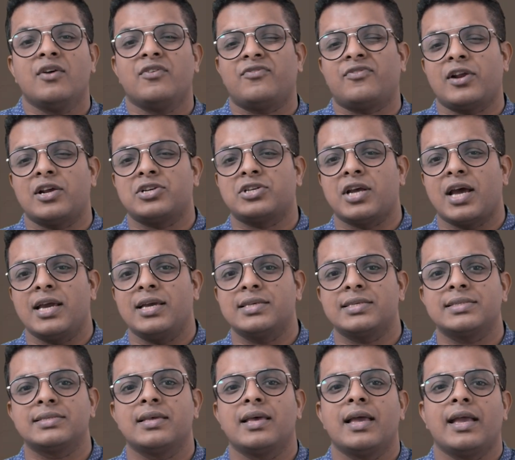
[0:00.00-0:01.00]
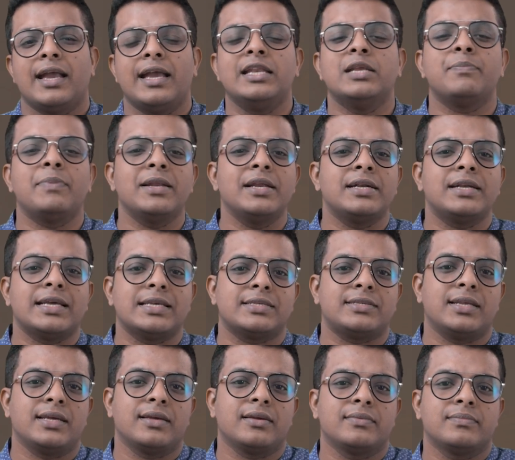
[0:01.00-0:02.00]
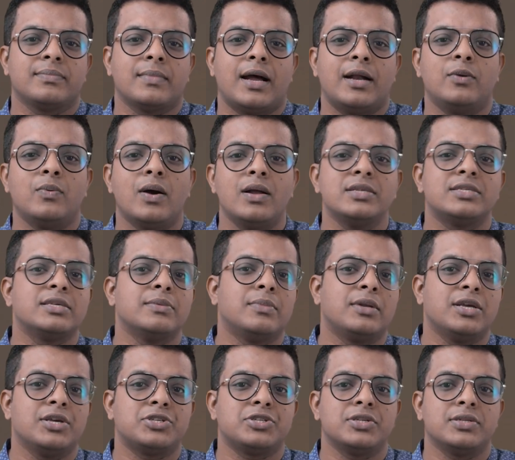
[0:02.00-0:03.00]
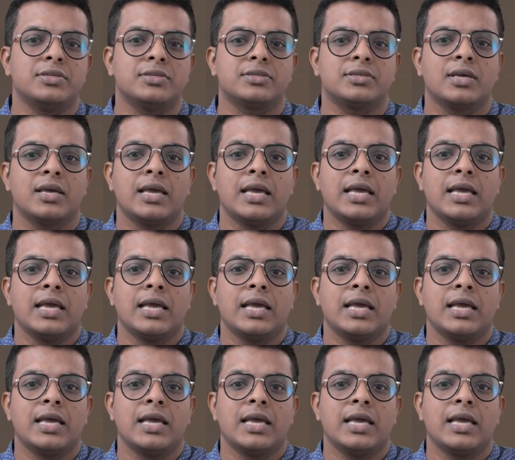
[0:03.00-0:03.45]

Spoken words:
Fresh eyes, independent testing, advanced simulations,